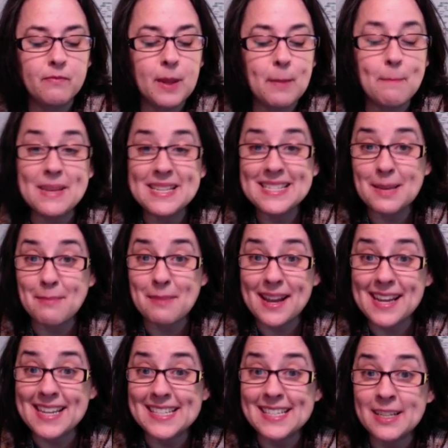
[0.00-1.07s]

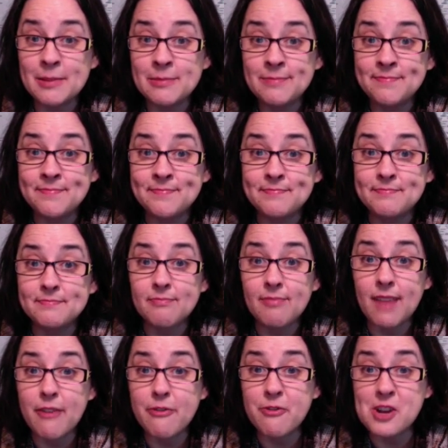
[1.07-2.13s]
Missamite.
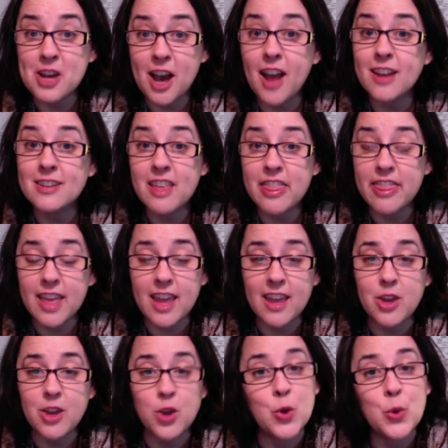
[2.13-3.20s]
I forgot to
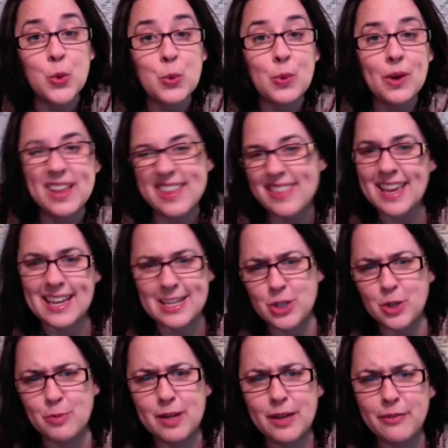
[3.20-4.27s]
thank you. Well, I thanked you,
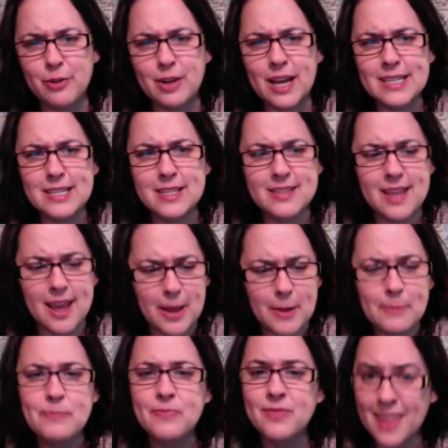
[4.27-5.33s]
but I forgot to say
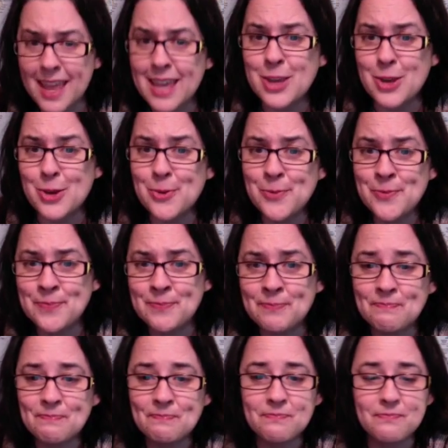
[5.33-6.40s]
thank you
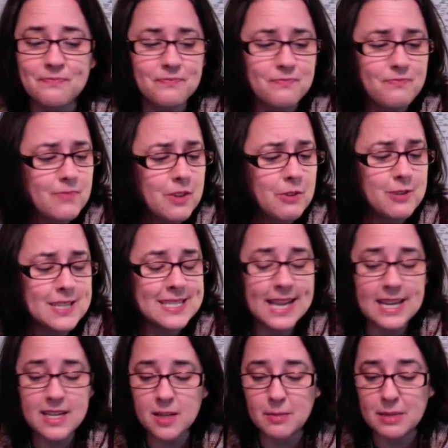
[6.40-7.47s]
for
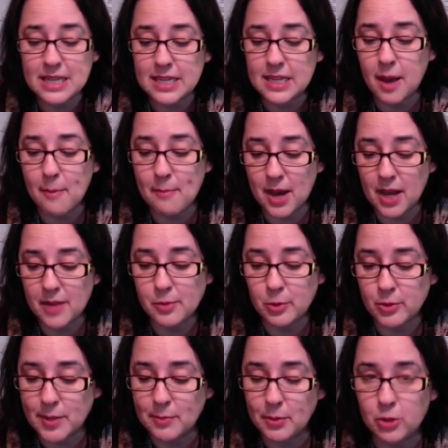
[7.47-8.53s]
sending me a Bon
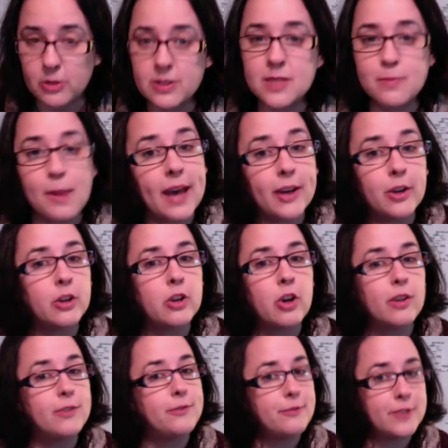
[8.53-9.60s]
Marie Burns pattern
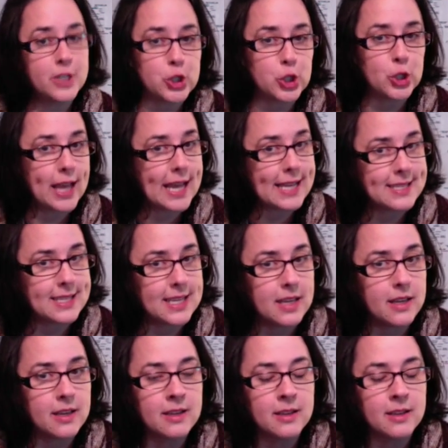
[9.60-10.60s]
called Fisher Lassie.